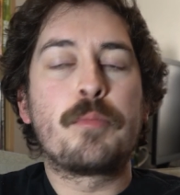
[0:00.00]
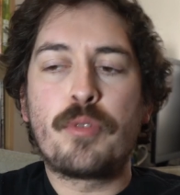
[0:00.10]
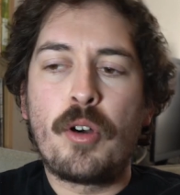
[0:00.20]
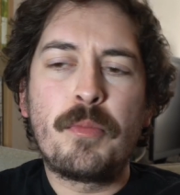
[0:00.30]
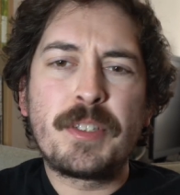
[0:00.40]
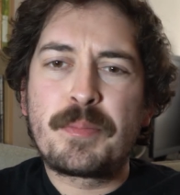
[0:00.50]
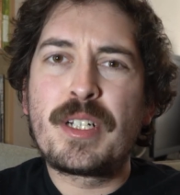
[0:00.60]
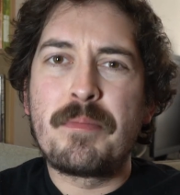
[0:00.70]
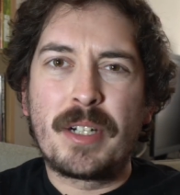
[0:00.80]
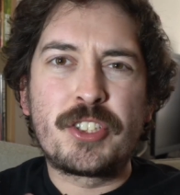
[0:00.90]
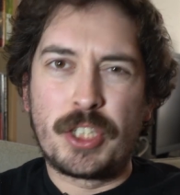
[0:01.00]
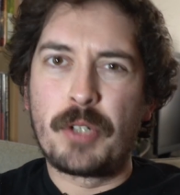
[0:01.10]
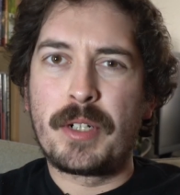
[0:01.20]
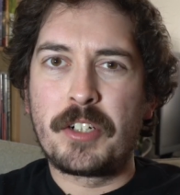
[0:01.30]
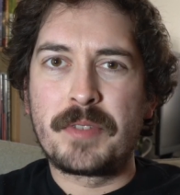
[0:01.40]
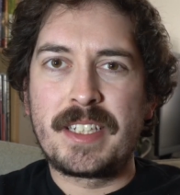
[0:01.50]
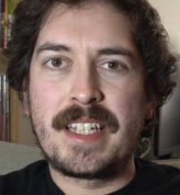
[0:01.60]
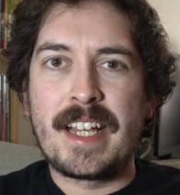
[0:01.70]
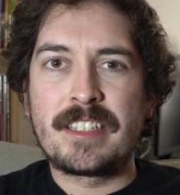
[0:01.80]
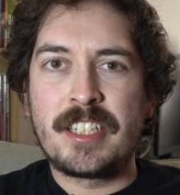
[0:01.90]
Almost pretty much going over
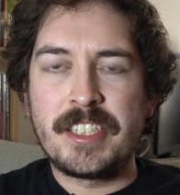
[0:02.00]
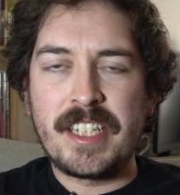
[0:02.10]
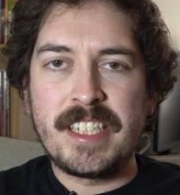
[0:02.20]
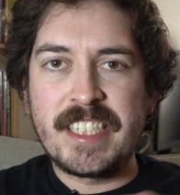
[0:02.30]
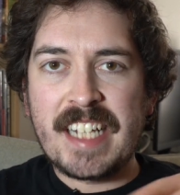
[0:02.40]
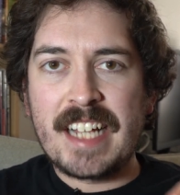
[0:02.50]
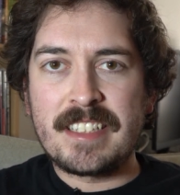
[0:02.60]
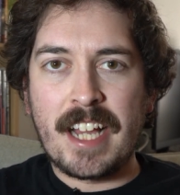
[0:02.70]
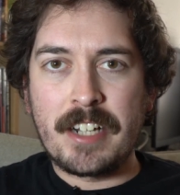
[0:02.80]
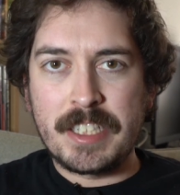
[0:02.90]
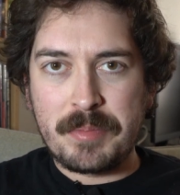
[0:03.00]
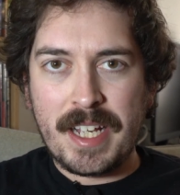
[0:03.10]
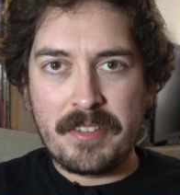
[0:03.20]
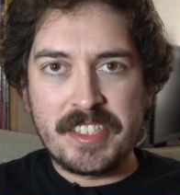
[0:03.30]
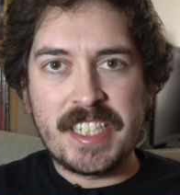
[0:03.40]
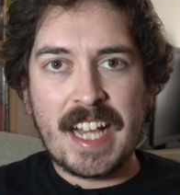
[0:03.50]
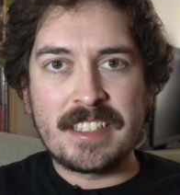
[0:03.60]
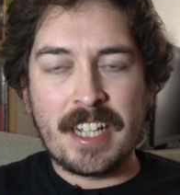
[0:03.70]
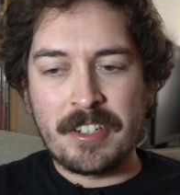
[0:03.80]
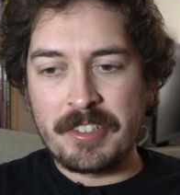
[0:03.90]
the edge. His satire, his brand of
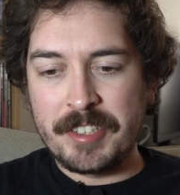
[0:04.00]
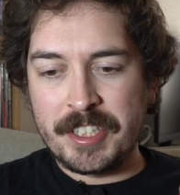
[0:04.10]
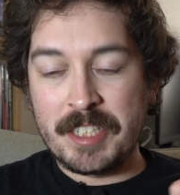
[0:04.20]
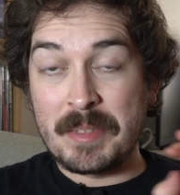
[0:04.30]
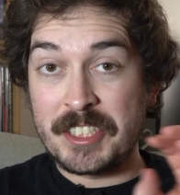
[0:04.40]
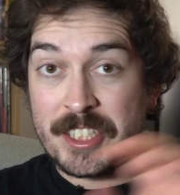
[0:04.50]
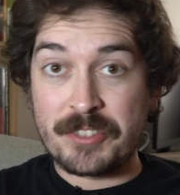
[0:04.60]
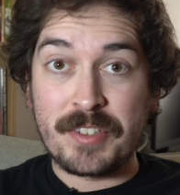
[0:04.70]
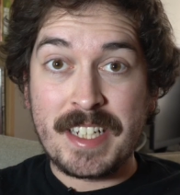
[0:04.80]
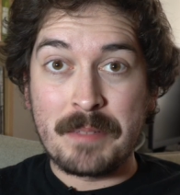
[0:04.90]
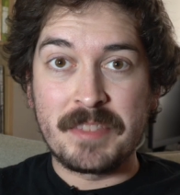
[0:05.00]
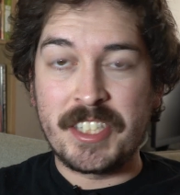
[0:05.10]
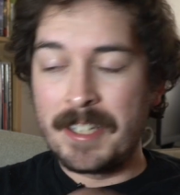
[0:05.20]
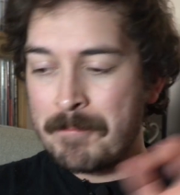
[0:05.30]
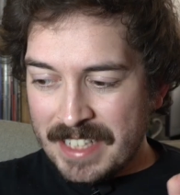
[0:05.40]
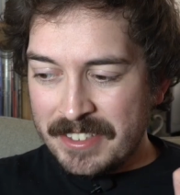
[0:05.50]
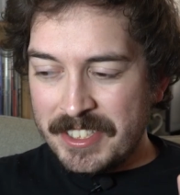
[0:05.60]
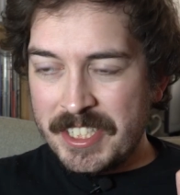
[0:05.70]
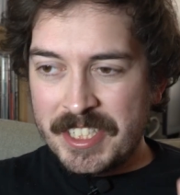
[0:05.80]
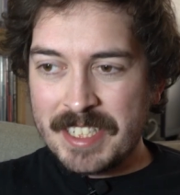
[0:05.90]
satire goes to some extremes. And there's
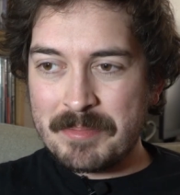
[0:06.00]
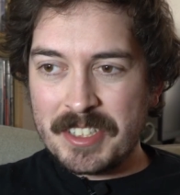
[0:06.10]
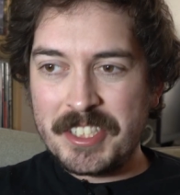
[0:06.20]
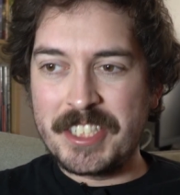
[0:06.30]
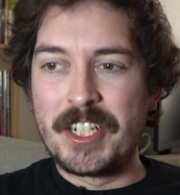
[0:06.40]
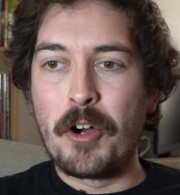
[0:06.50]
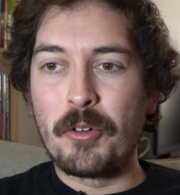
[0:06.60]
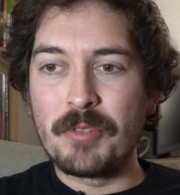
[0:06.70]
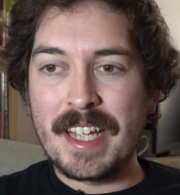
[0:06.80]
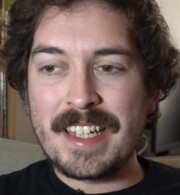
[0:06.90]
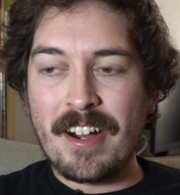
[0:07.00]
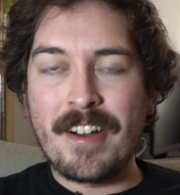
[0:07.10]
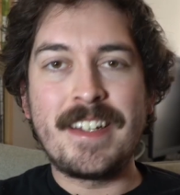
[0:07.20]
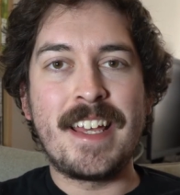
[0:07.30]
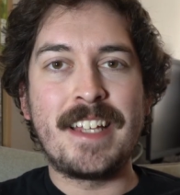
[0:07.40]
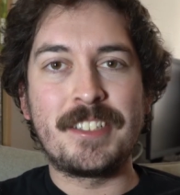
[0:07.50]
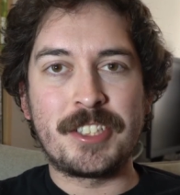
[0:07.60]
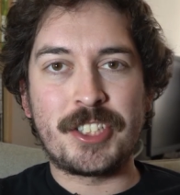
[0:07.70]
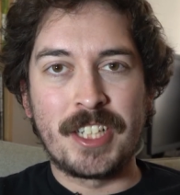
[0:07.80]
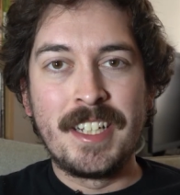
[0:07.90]
just something so like
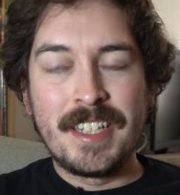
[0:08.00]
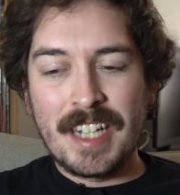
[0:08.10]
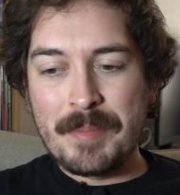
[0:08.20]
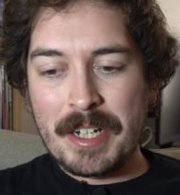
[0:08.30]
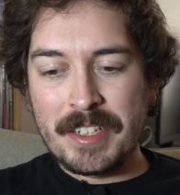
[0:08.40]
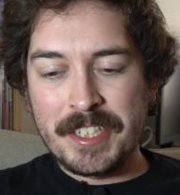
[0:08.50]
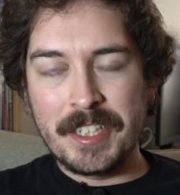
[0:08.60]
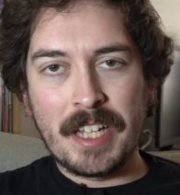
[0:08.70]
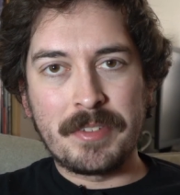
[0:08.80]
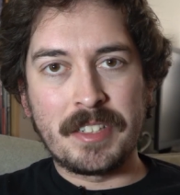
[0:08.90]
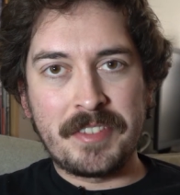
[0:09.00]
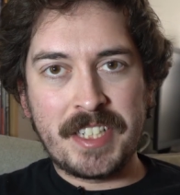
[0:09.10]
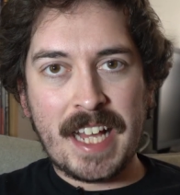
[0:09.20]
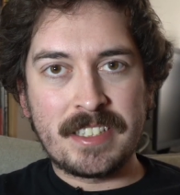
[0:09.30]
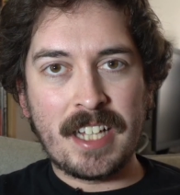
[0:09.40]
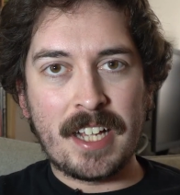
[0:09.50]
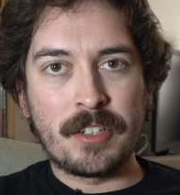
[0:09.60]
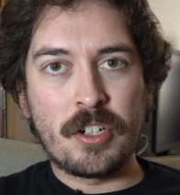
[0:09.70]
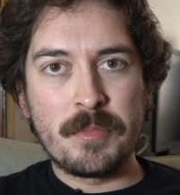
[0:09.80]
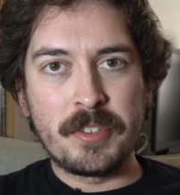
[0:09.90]
unhinged about his level of
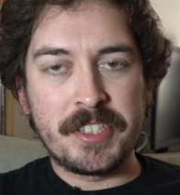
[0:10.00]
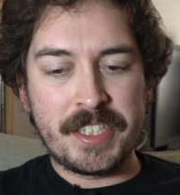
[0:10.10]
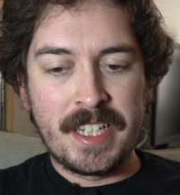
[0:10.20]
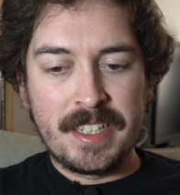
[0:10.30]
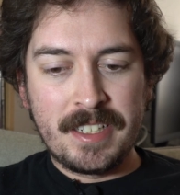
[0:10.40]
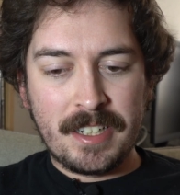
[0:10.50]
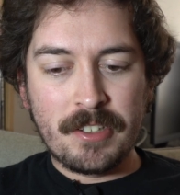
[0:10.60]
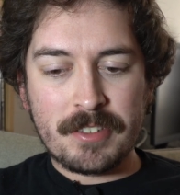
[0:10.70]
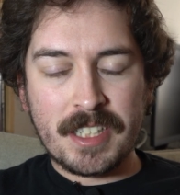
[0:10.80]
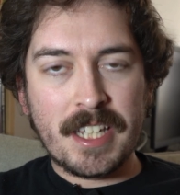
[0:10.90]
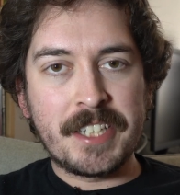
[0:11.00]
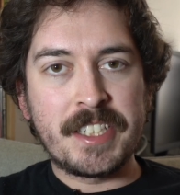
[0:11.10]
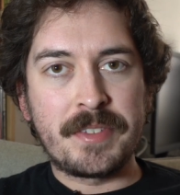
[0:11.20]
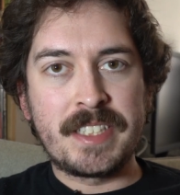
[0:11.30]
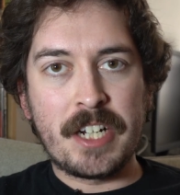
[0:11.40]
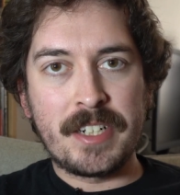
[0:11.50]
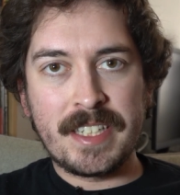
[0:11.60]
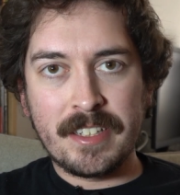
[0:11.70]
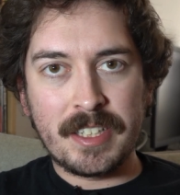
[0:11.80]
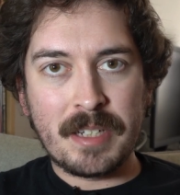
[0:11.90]
satire. Almost along the likes of a Terry
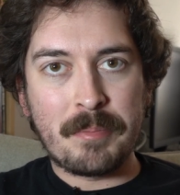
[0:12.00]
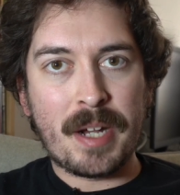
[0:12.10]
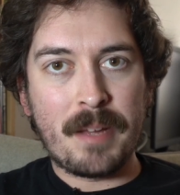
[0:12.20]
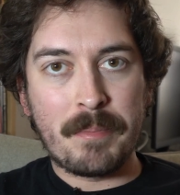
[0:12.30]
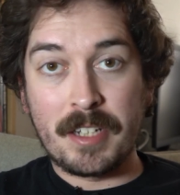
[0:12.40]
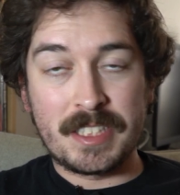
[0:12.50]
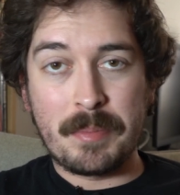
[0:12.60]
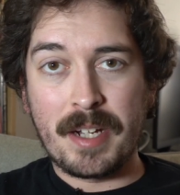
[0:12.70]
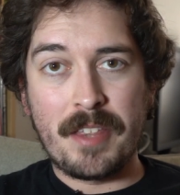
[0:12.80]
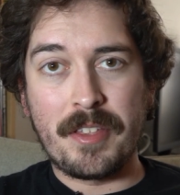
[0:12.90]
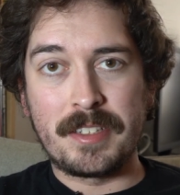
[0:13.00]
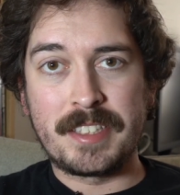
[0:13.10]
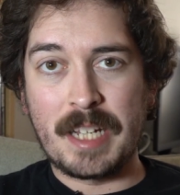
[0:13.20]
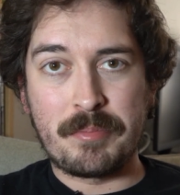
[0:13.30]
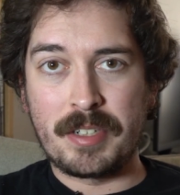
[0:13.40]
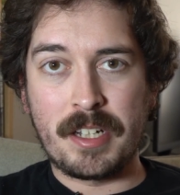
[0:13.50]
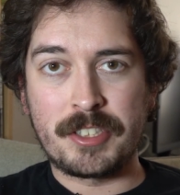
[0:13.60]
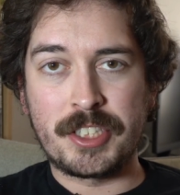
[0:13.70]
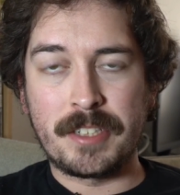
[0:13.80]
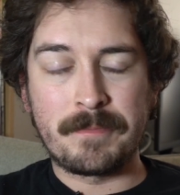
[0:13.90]
Gilliam Monty Python type
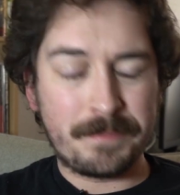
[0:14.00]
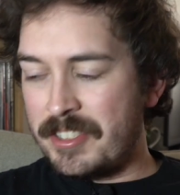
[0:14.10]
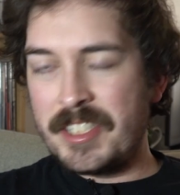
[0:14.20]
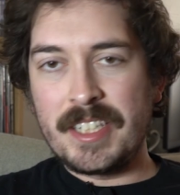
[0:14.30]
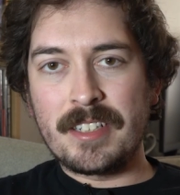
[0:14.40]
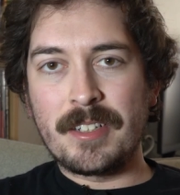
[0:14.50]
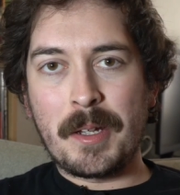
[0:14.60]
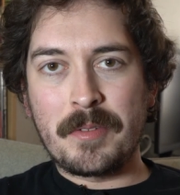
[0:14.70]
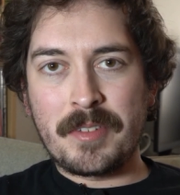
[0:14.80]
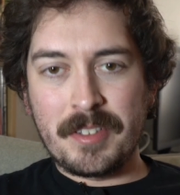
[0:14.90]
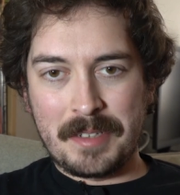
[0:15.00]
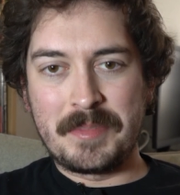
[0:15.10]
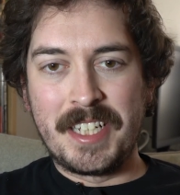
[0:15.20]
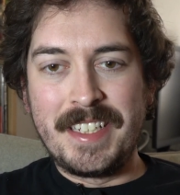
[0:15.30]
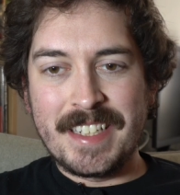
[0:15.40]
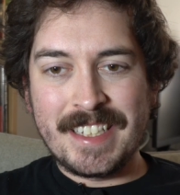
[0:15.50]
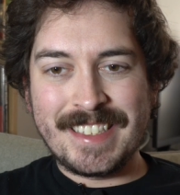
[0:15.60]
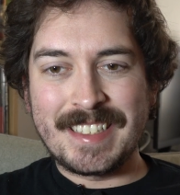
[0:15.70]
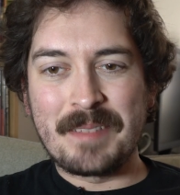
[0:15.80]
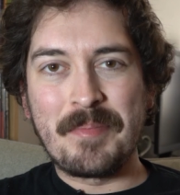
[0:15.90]
production. You're seeing a lot of clumsiness
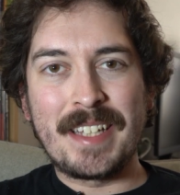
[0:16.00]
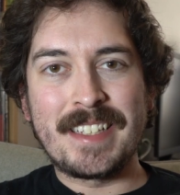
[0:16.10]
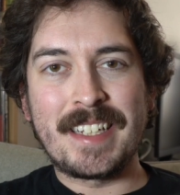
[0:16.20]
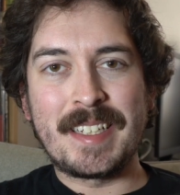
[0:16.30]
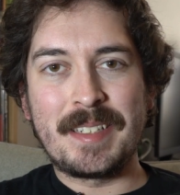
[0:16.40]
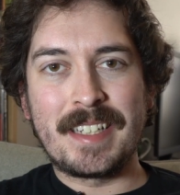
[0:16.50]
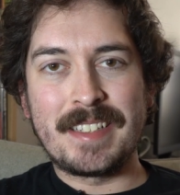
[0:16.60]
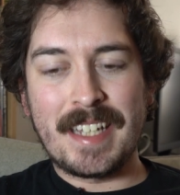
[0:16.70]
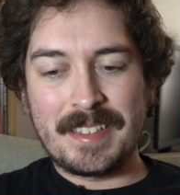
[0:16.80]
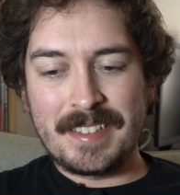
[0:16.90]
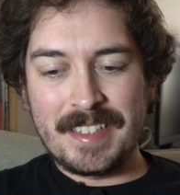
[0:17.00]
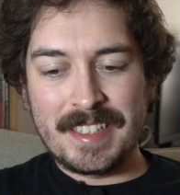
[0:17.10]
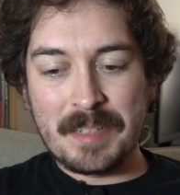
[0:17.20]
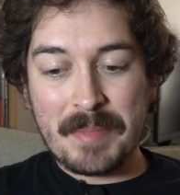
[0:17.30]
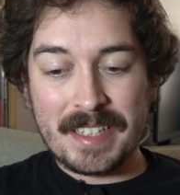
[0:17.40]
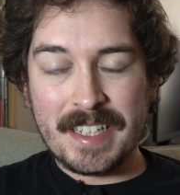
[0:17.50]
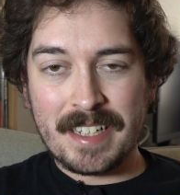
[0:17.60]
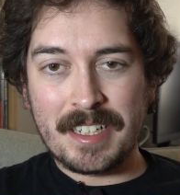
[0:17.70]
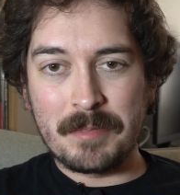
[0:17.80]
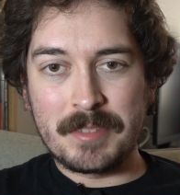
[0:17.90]
in the men
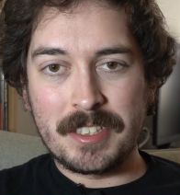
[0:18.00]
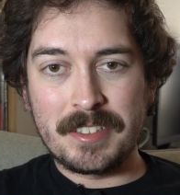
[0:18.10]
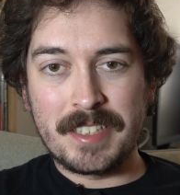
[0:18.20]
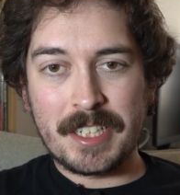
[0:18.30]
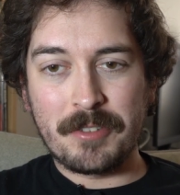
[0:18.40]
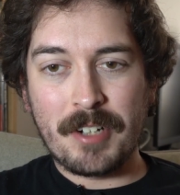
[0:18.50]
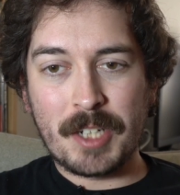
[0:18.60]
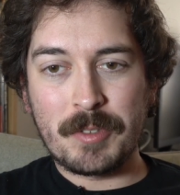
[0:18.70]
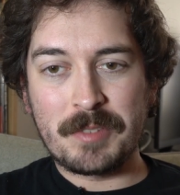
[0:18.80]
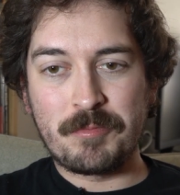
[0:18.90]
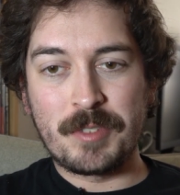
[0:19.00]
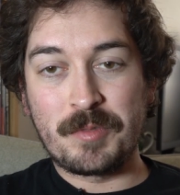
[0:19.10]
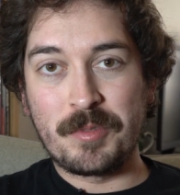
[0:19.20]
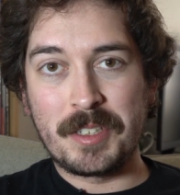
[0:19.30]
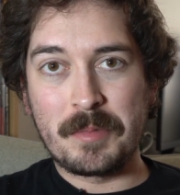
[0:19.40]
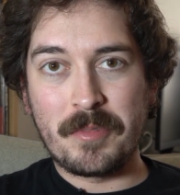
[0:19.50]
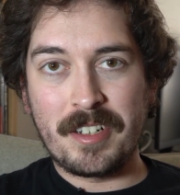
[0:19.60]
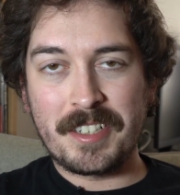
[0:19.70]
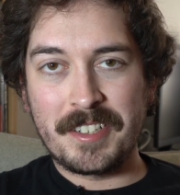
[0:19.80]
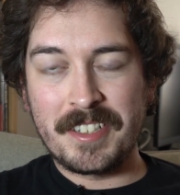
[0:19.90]
that come to Nicaragua with William
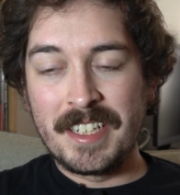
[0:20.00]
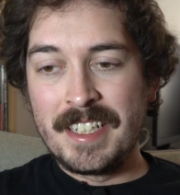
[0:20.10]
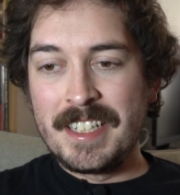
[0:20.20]
Walker.